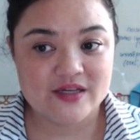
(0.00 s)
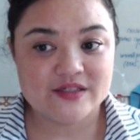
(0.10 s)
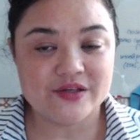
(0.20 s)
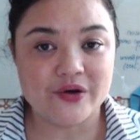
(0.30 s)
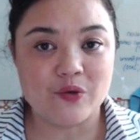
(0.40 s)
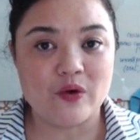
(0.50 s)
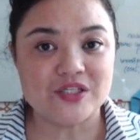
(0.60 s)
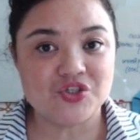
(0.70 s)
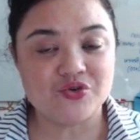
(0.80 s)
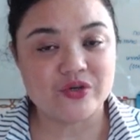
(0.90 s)
So once
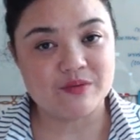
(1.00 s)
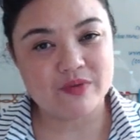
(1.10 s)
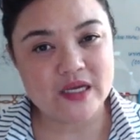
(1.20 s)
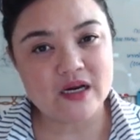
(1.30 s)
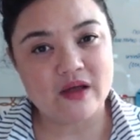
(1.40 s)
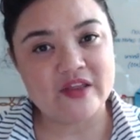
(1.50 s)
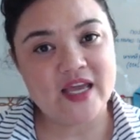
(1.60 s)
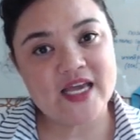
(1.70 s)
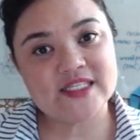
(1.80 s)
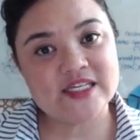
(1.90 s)
you complete all the
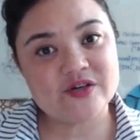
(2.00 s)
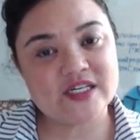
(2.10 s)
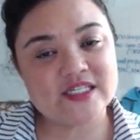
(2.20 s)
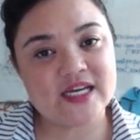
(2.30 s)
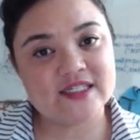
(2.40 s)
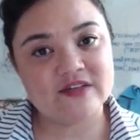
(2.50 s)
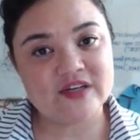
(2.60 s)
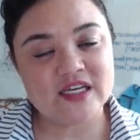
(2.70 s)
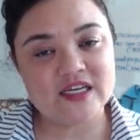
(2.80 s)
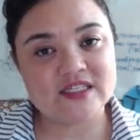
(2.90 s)
asynchronous
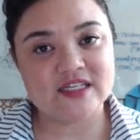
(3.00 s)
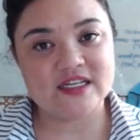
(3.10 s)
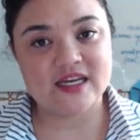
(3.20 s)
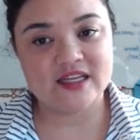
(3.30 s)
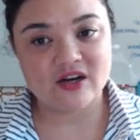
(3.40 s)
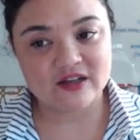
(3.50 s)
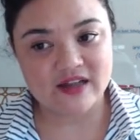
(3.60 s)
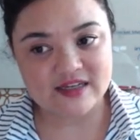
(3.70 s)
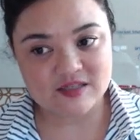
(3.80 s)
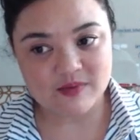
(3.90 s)
activities and attend our
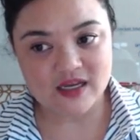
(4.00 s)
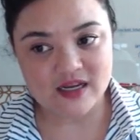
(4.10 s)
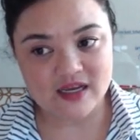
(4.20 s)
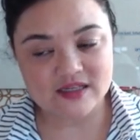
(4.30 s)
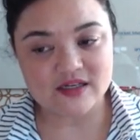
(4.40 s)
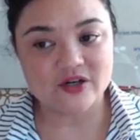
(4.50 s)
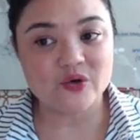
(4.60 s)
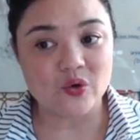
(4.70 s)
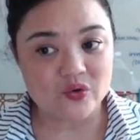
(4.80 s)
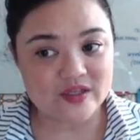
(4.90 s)
class meetings, our
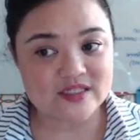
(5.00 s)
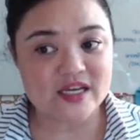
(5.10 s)
goal is that